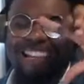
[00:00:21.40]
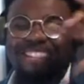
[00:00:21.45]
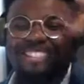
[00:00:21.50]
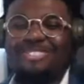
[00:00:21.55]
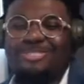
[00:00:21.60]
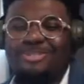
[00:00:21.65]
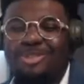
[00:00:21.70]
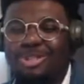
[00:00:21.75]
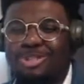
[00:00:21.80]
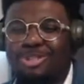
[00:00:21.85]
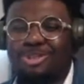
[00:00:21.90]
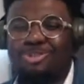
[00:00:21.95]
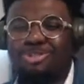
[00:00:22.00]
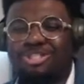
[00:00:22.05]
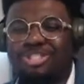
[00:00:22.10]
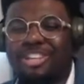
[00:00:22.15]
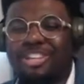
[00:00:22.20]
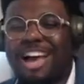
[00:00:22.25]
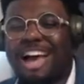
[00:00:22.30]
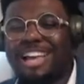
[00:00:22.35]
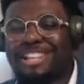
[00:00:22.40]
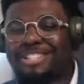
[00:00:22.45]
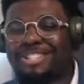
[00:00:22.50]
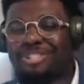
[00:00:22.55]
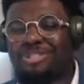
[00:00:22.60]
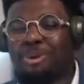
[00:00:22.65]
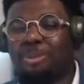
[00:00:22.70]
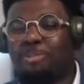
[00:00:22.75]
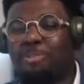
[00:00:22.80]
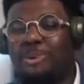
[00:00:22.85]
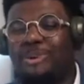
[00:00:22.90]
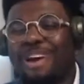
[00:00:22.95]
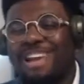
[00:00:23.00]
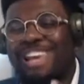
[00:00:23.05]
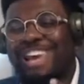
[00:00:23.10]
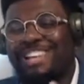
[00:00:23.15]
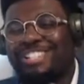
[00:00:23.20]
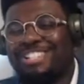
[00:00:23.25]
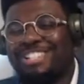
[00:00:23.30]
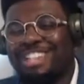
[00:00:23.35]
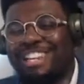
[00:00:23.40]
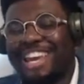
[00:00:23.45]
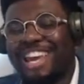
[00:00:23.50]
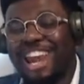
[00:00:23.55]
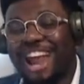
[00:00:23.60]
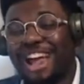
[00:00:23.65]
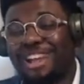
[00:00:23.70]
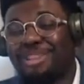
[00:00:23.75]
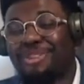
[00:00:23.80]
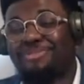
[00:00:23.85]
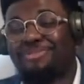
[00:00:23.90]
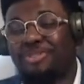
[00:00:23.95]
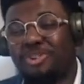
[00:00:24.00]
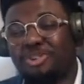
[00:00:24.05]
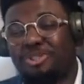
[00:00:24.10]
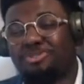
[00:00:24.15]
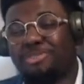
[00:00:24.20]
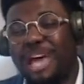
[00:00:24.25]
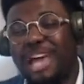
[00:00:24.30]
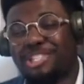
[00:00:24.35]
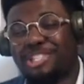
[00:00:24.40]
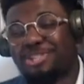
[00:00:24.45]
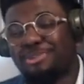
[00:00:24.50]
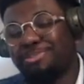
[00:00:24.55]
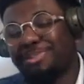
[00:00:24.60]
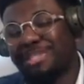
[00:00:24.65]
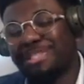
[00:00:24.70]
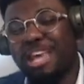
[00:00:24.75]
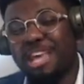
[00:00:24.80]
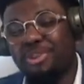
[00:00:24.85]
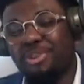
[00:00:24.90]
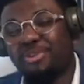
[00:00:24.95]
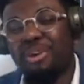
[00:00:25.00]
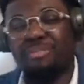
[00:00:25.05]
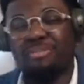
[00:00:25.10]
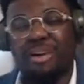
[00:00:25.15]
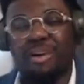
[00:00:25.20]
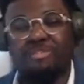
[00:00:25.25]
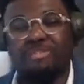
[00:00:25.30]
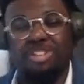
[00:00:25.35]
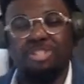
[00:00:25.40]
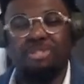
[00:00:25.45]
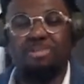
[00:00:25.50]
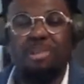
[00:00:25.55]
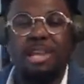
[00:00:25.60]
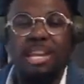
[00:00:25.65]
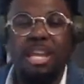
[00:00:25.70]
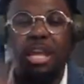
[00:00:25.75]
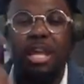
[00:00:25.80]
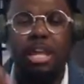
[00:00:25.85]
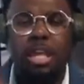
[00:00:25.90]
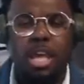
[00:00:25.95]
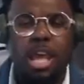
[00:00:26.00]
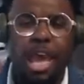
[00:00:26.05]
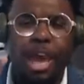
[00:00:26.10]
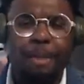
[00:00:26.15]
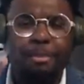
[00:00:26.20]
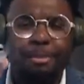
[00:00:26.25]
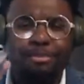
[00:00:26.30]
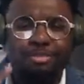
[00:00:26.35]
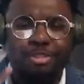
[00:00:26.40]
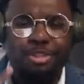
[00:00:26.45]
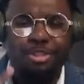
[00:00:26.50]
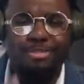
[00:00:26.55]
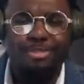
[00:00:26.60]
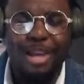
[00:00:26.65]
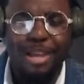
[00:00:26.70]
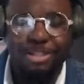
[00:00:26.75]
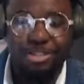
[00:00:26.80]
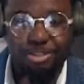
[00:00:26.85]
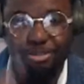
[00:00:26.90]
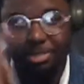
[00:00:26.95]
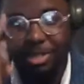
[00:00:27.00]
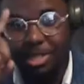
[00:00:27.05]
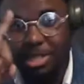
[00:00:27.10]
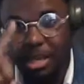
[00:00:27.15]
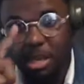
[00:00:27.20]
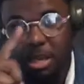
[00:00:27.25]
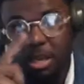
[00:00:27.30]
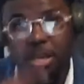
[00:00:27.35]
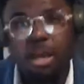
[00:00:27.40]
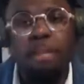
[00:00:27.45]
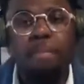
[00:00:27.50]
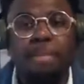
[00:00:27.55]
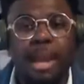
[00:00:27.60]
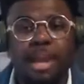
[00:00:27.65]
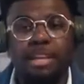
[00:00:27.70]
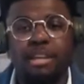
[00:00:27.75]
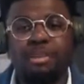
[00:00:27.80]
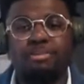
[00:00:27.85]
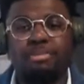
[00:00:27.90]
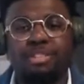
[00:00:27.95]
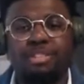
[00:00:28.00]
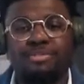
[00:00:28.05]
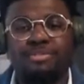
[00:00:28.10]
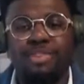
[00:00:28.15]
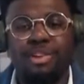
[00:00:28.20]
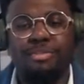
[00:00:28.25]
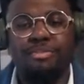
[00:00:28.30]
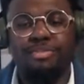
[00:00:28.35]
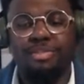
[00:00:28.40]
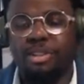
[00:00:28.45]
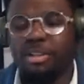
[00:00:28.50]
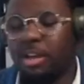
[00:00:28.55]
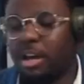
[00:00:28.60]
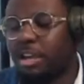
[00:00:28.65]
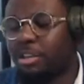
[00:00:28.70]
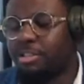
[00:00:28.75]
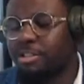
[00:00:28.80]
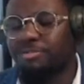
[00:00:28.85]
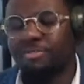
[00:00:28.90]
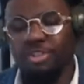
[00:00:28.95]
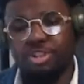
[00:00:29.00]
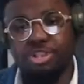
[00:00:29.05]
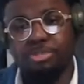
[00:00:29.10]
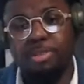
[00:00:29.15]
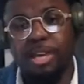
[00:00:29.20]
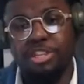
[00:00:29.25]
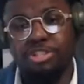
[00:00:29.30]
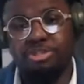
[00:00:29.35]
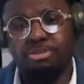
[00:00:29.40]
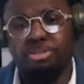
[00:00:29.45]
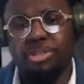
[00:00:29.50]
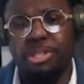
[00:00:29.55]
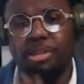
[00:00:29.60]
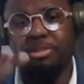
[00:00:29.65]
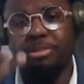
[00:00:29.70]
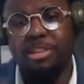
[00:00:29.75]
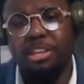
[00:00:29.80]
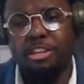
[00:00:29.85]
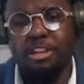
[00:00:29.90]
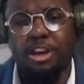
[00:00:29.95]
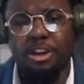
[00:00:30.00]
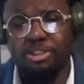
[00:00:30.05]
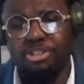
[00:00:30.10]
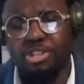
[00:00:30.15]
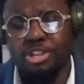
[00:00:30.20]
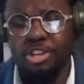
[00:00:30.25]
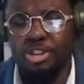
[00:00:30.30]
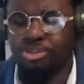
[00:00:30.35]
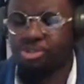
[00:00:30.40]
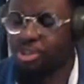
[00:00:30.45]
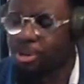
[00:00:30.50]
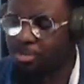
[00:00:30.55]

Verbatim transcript: What's Gucci, guys? It's your boy, SJ K-Dot, the first black Super Saiyan to ever rap on this planet. I am the first black Super Saiyan. Back here with this video for you guys. First black Super Saiyan with that young Saiyan drip.